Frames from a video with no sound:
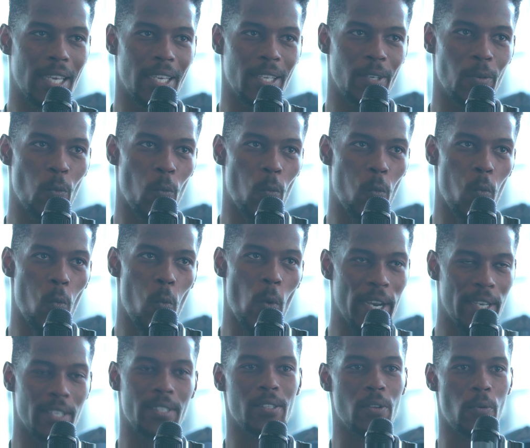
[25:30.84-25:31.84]
and
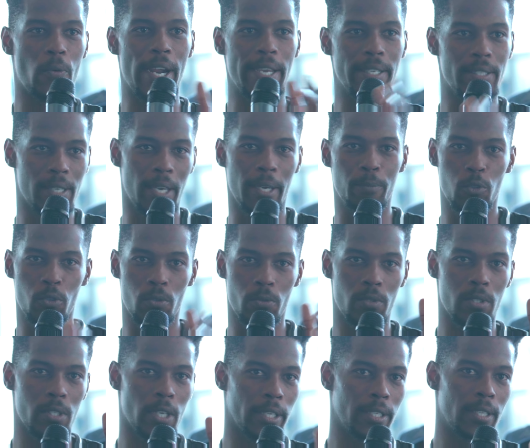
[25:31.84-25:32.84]
when is the right time to
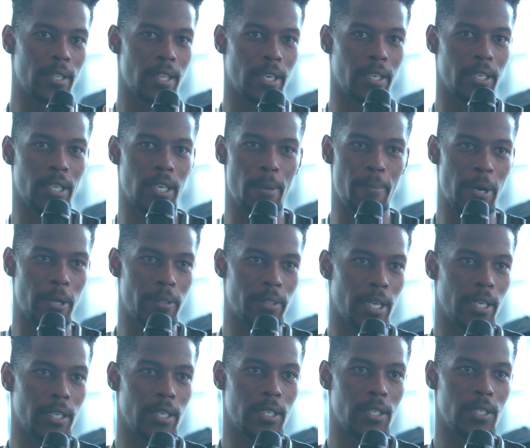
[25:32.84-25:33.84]
start thinking about
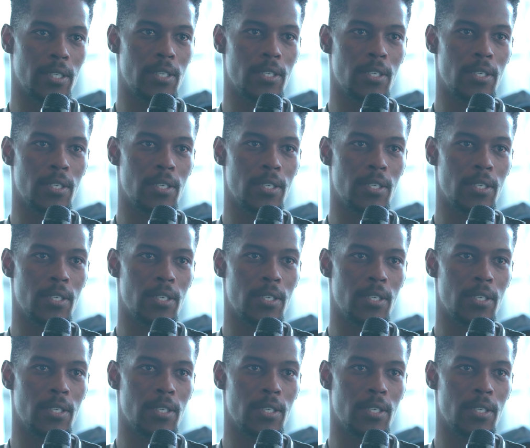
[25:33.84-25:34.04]
that?